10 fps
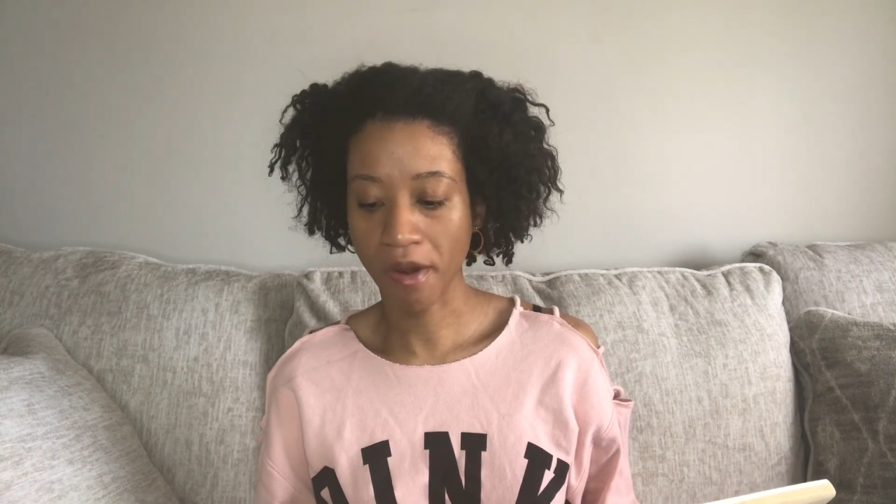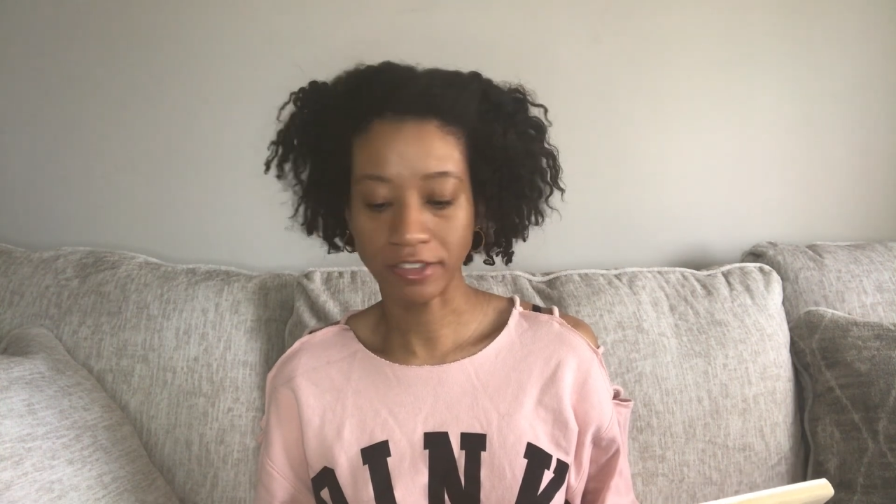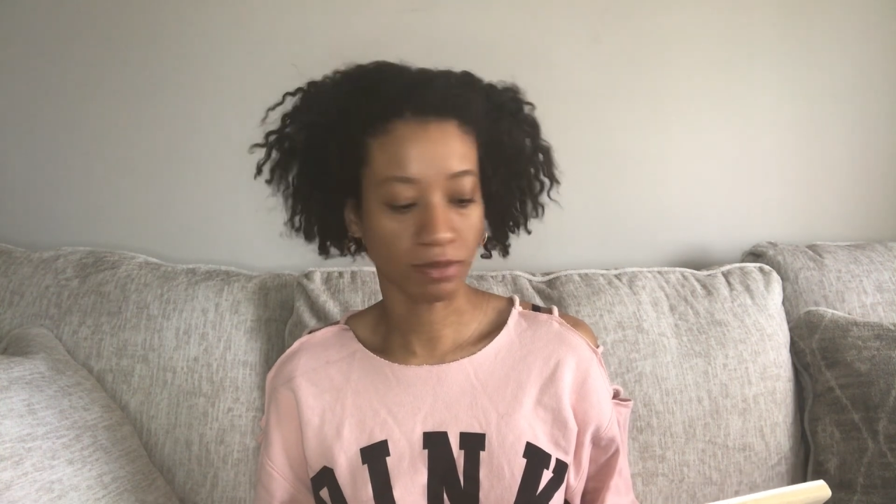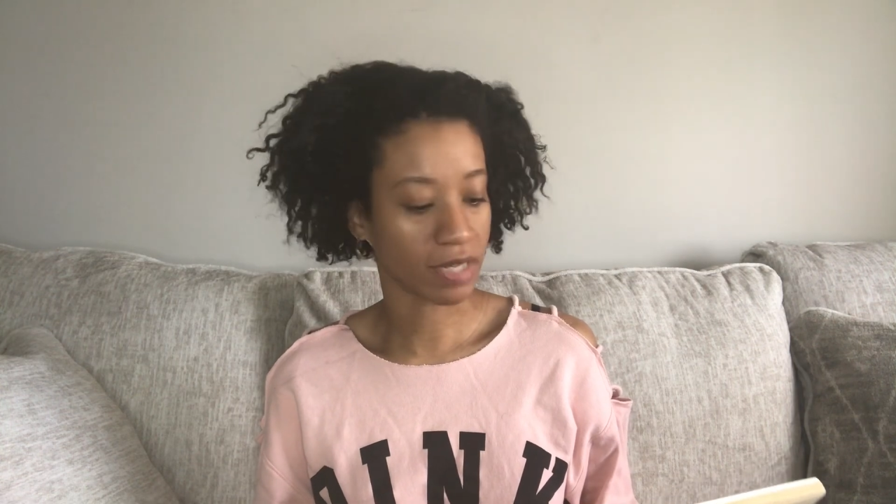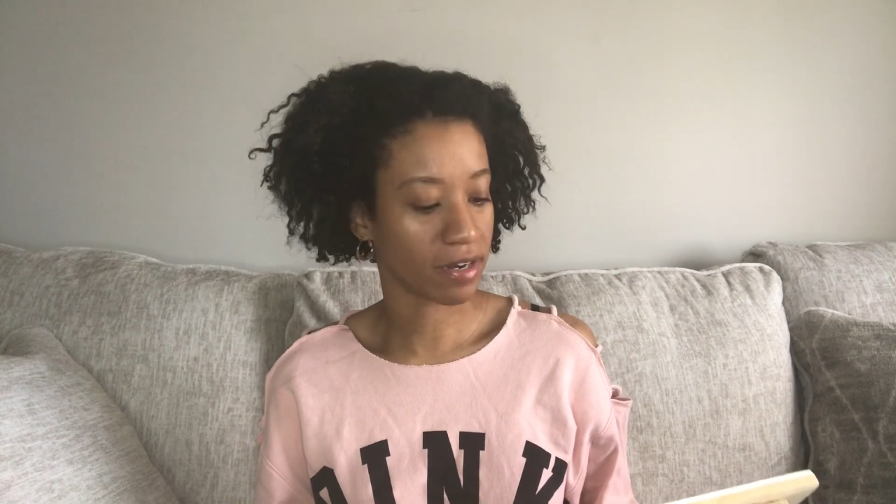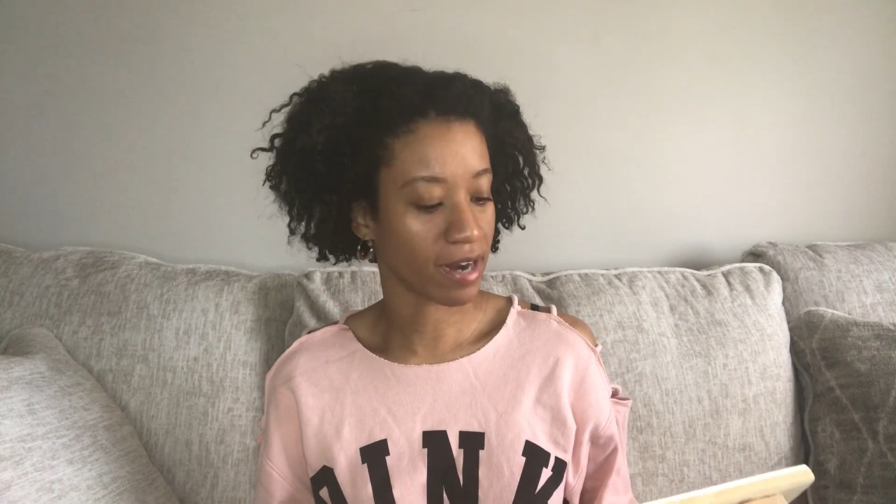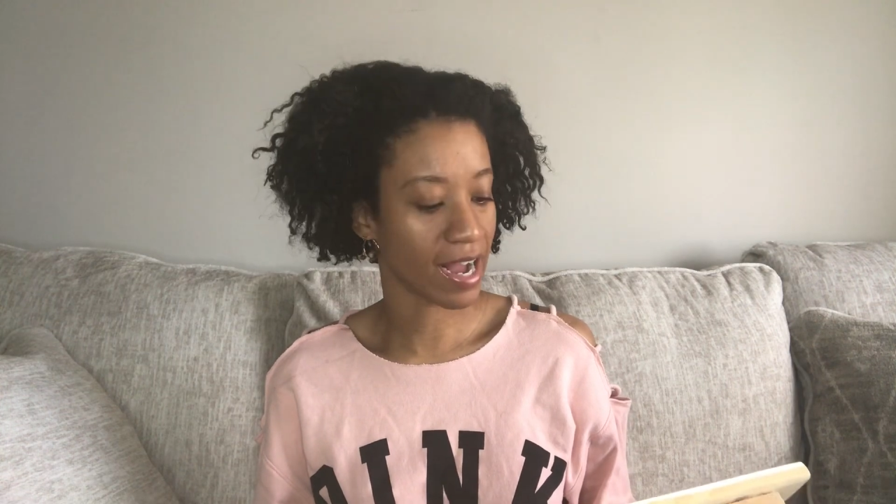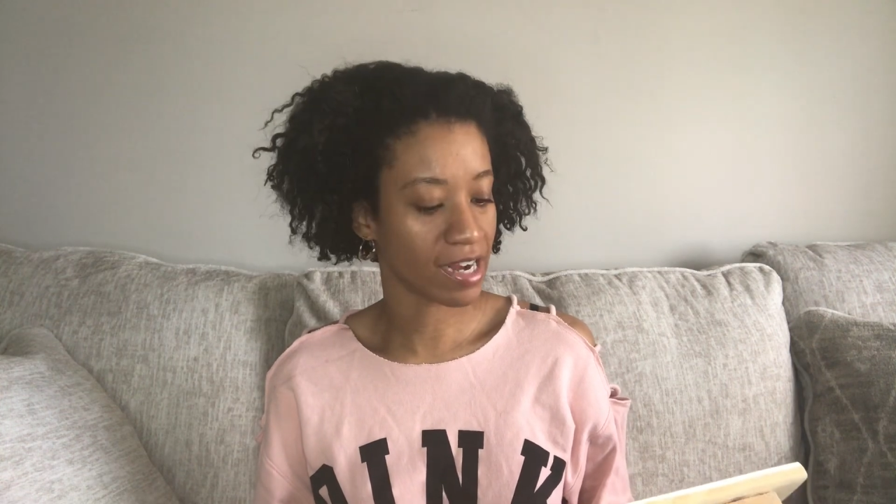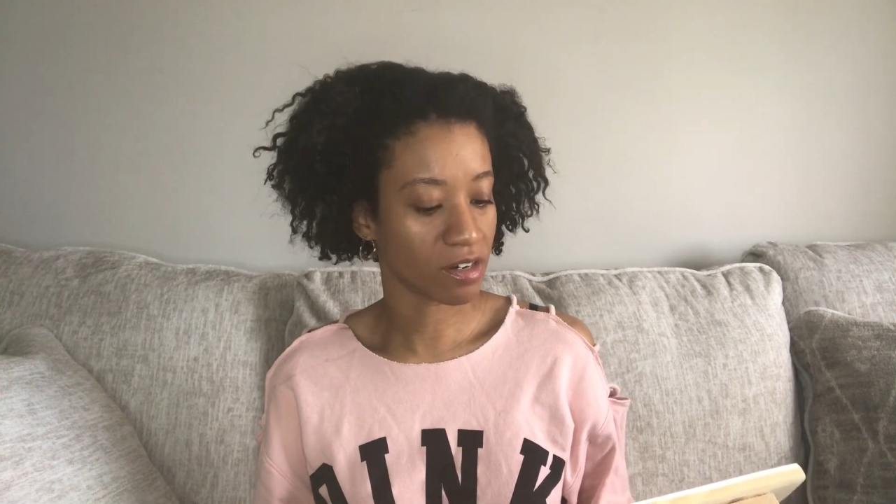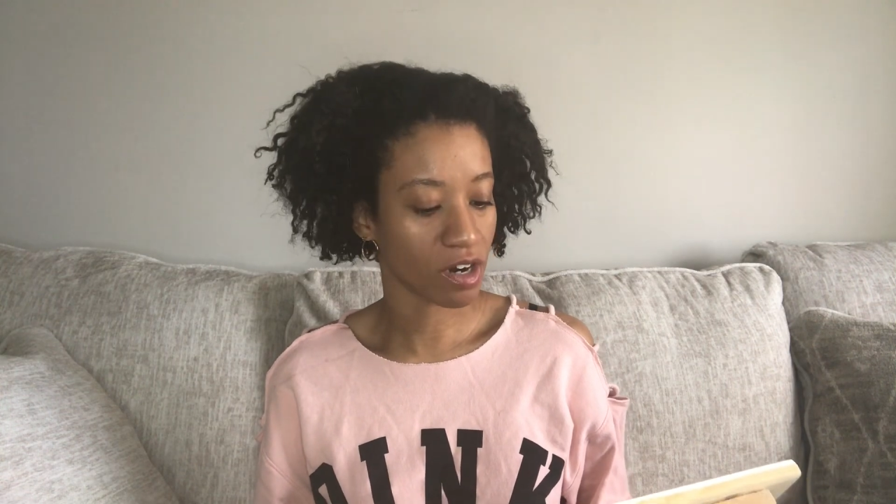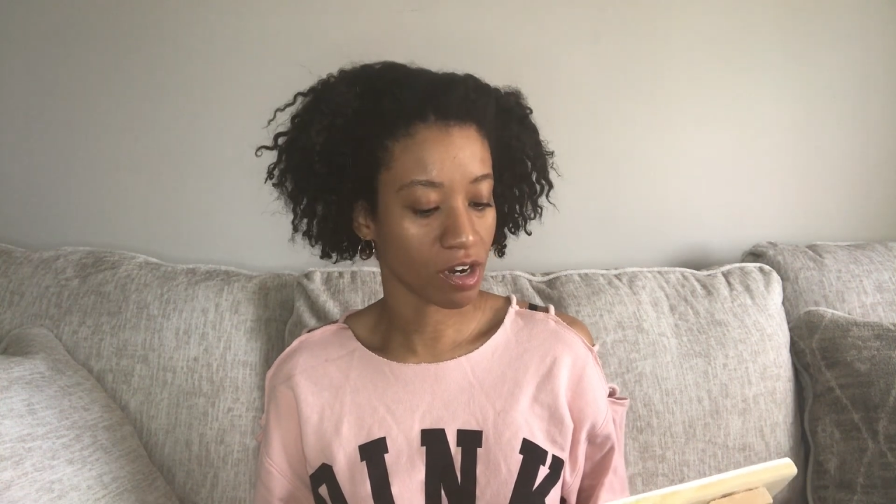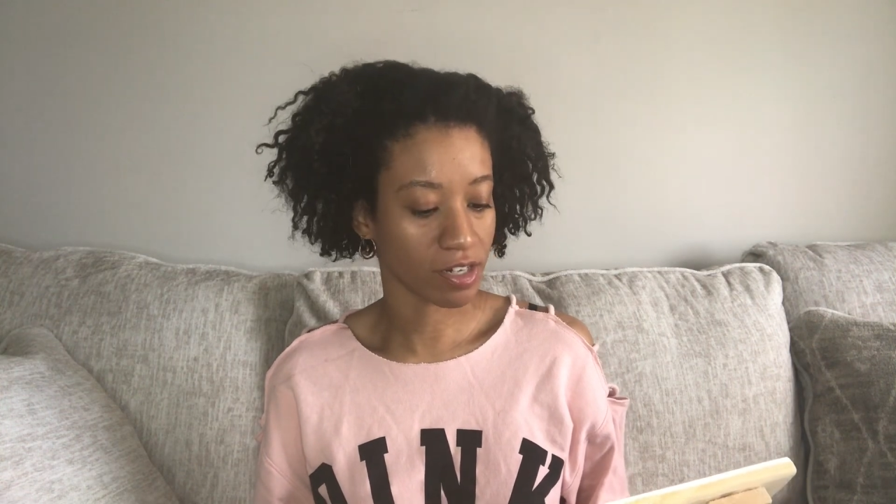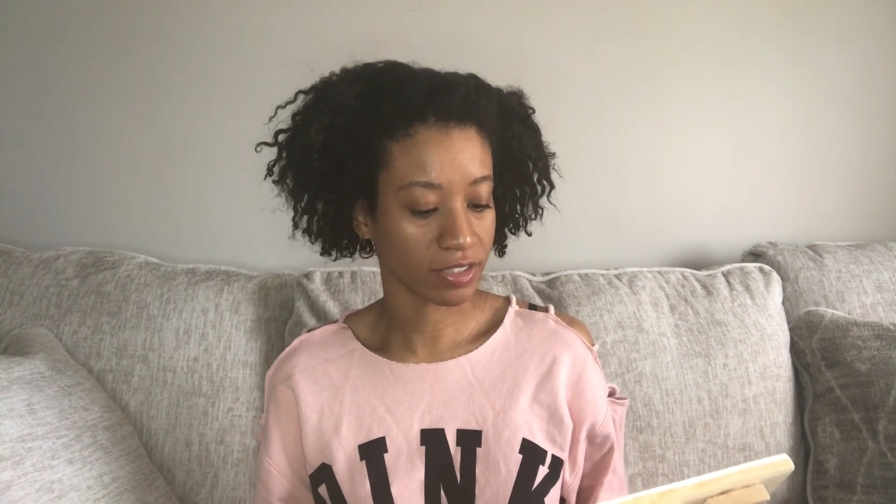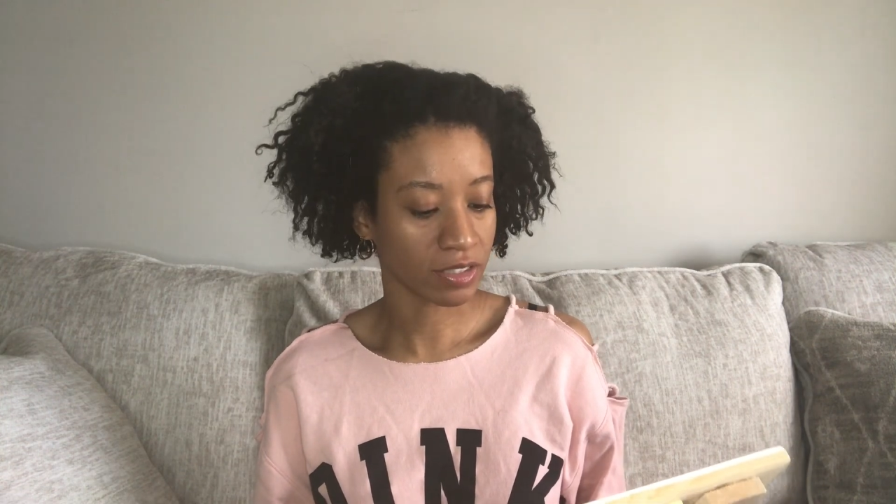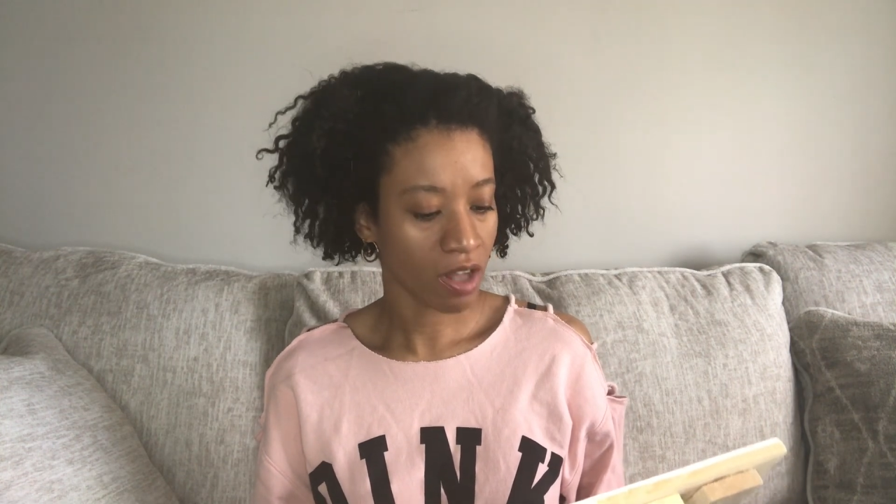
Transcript: no matter how hard